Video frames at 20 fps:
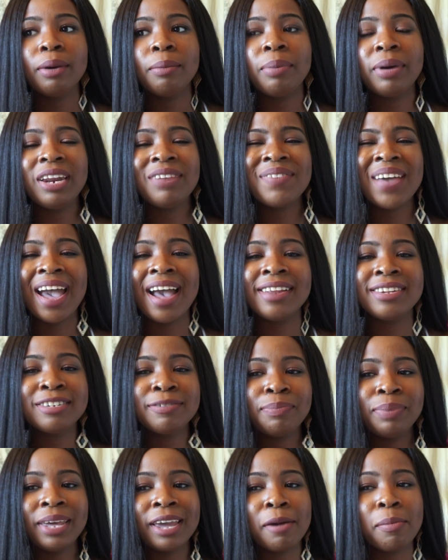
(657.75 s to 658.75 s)
But if I had to
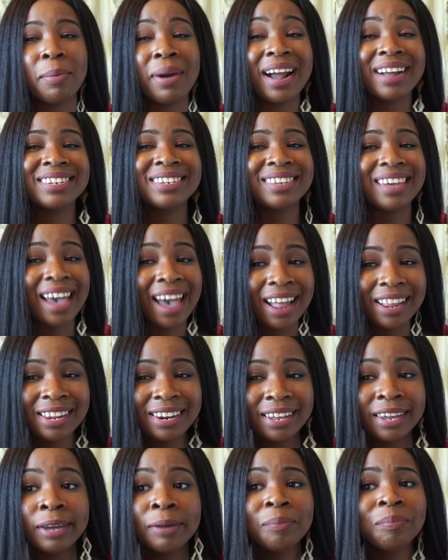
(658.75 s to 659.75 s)
pick
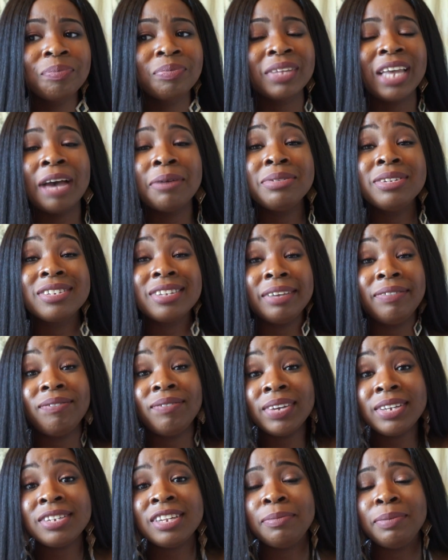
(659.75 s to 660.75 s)
practicality, I would say
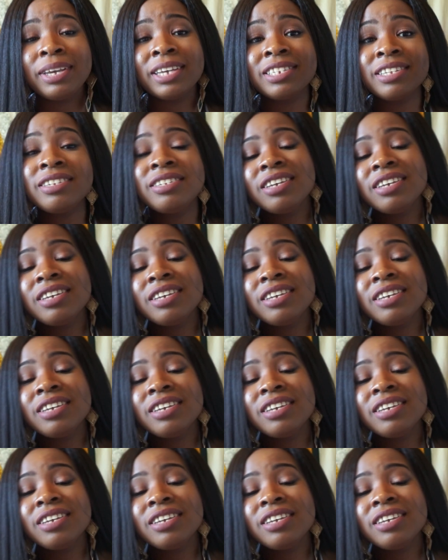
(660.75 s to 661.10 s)
FitTea because it